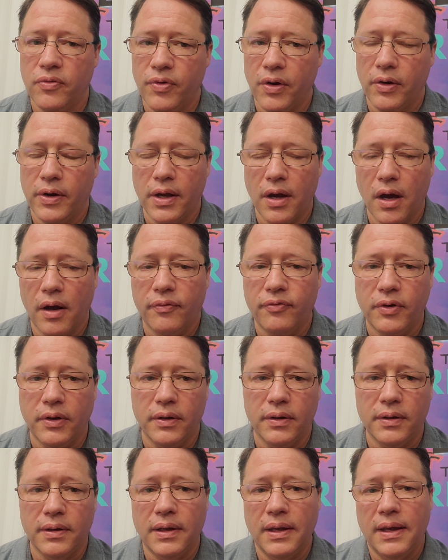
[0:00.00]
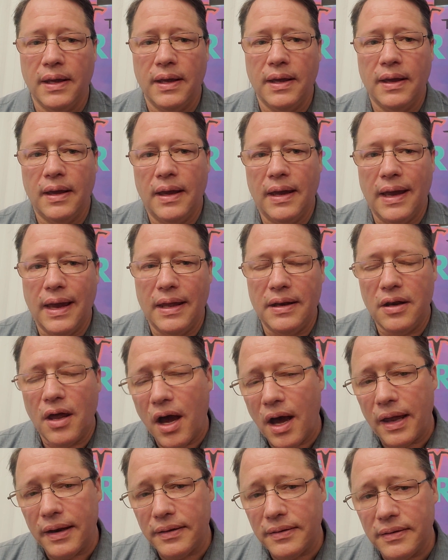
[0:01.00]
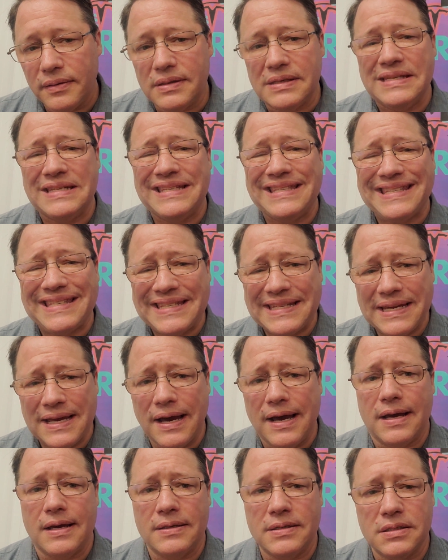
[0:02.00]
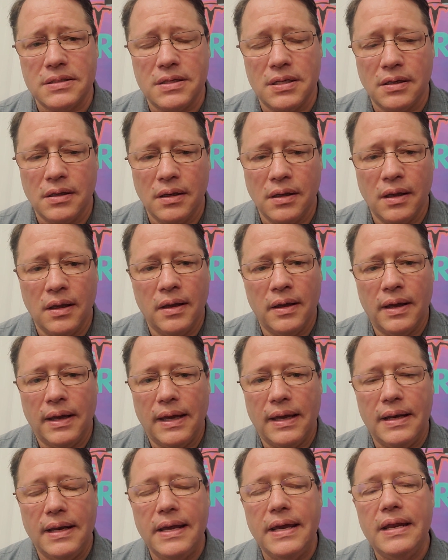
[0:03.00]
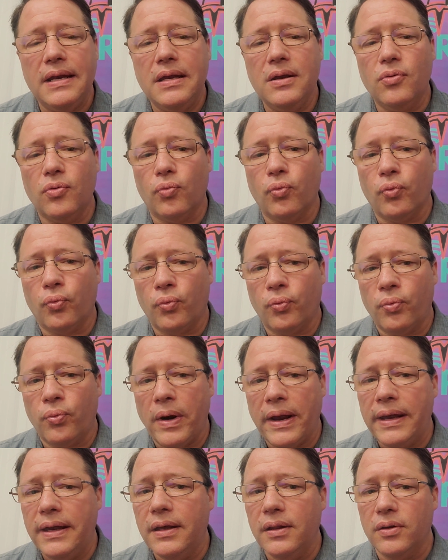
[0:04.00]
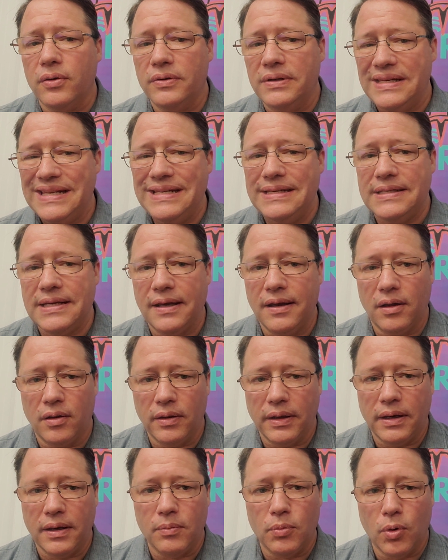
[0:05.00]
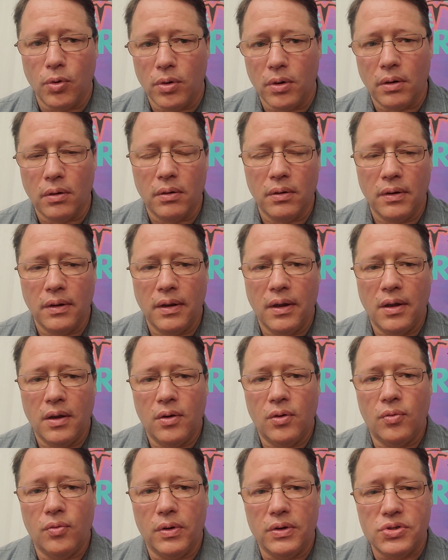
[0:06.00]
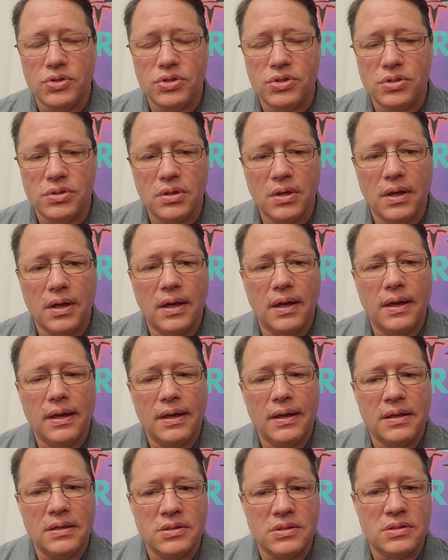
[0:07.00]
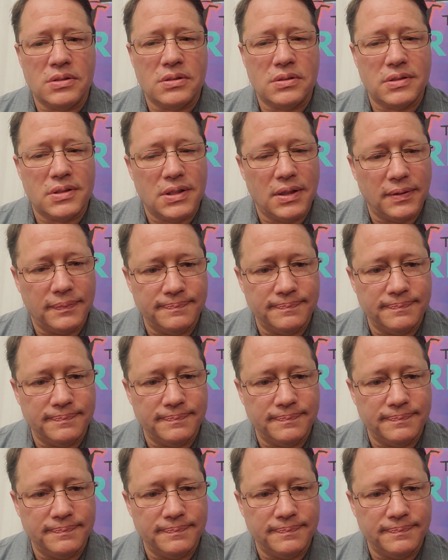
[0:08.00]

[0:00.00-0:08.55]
very often and not discussed in any regular detail anymore, which is